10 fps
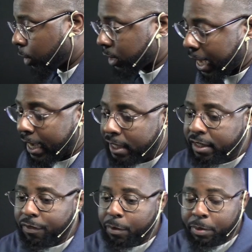So it's like, it's
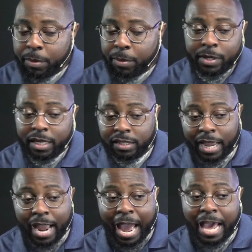different people that's
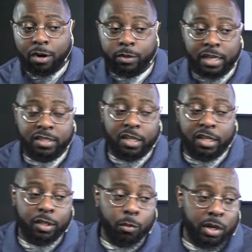like, I don't
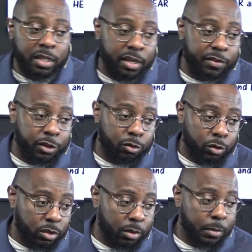necessarily want to live in
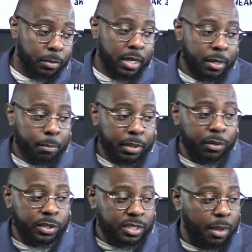Jerusalem. But
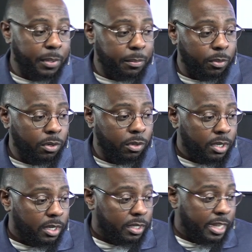there was some people
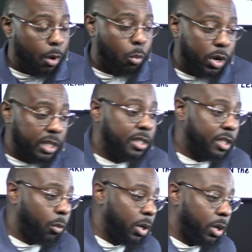that
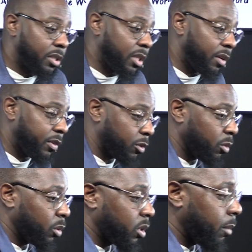willingly wanted to live in
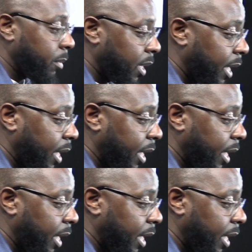Jerusalem,